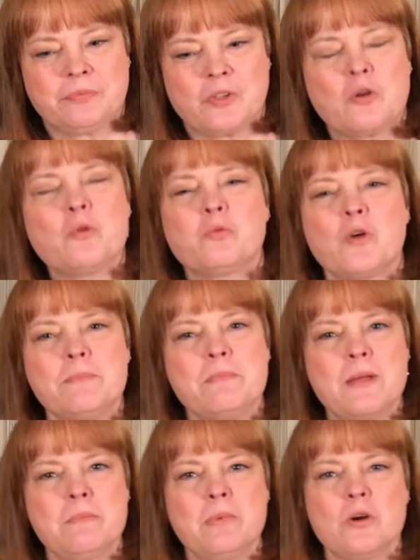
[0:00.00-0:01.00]

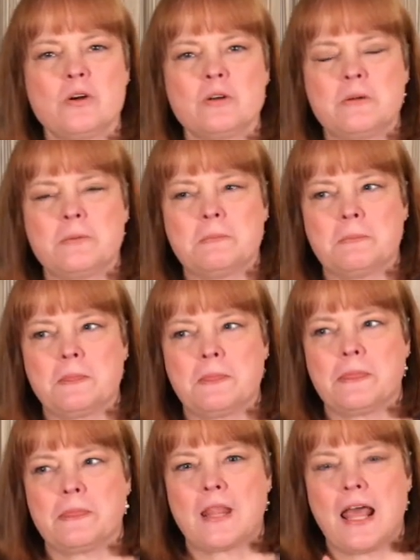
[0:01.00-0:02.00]
Remember
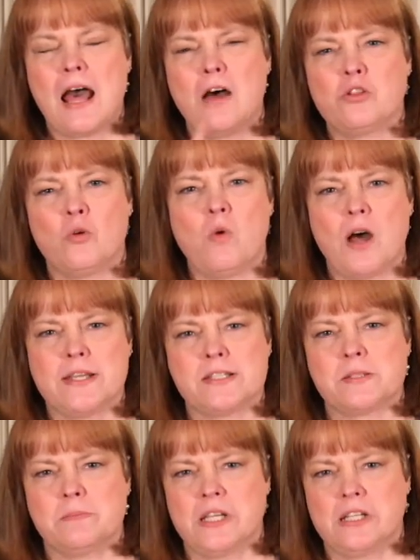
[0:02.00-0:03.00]
how the
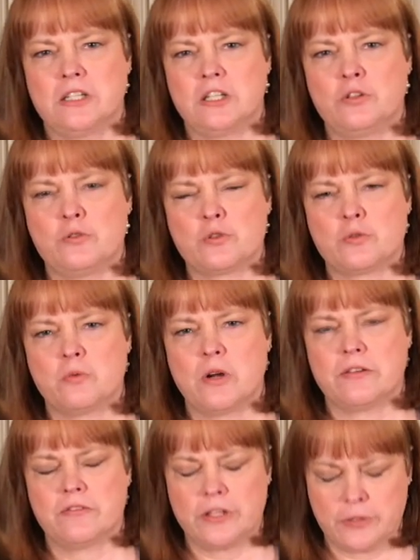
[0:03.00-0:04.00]
wise men used one
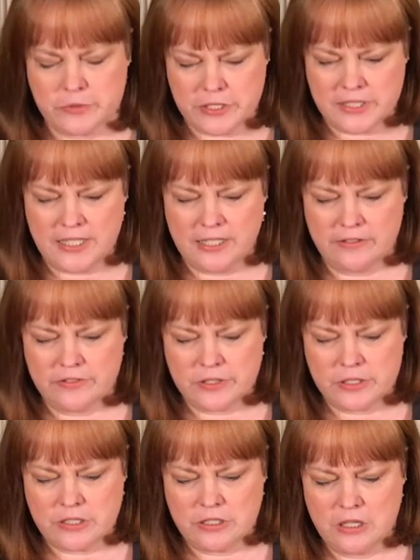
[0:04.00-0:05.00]
of those
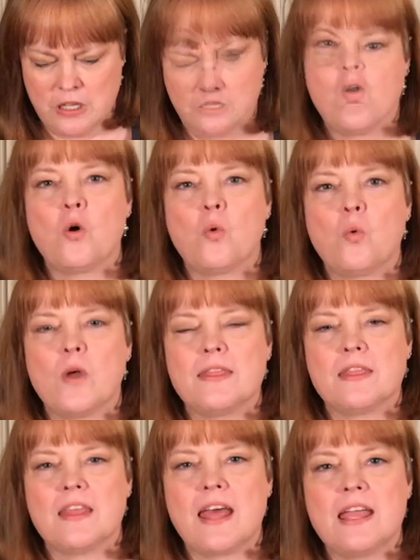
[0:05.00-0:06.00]
gifts.
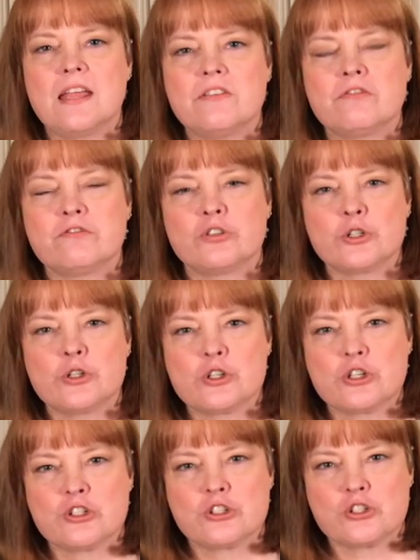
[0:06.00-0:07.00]
When they
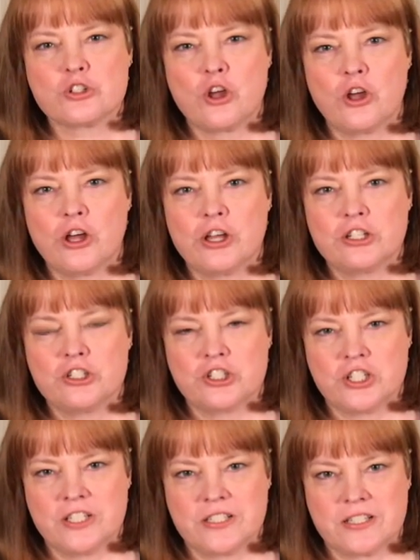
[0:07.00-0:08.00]
first saw
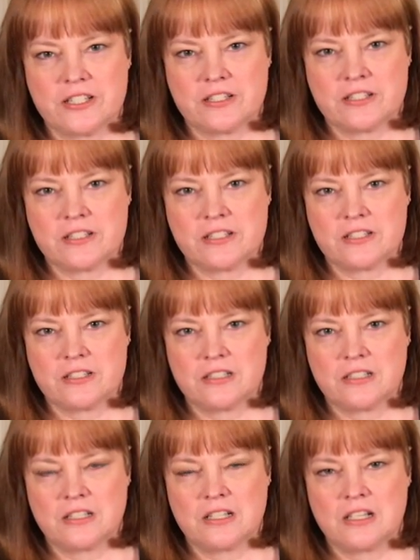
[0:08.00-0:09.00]
Jesus,
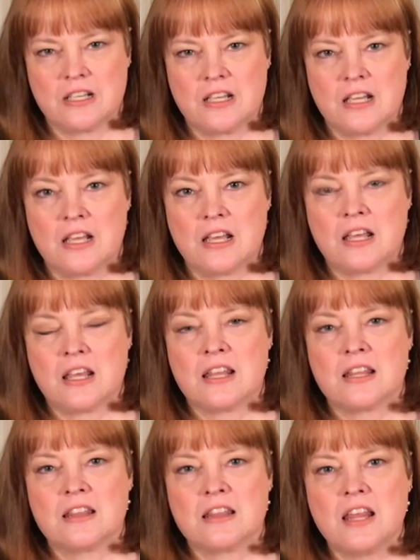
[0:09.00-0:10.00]

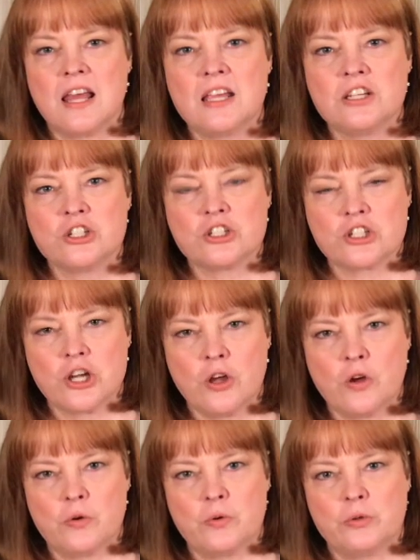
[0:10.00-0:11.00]
they
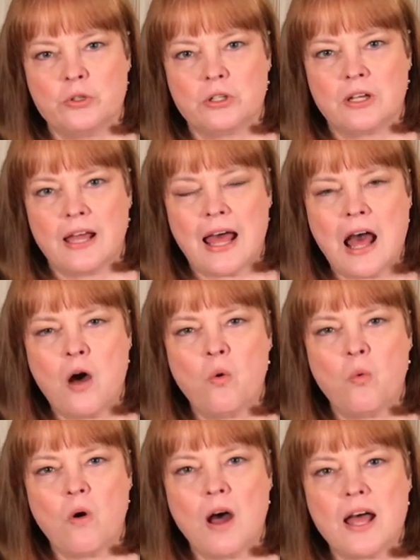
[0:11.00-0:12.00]
showed how
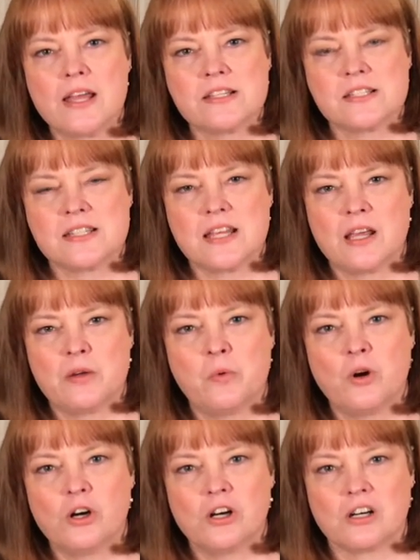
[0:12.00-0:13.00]
wise they
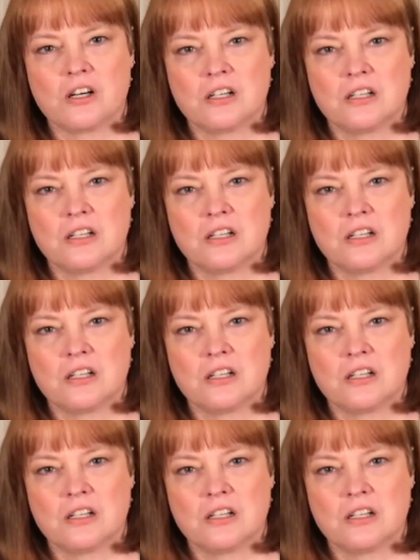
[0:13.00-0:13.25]
were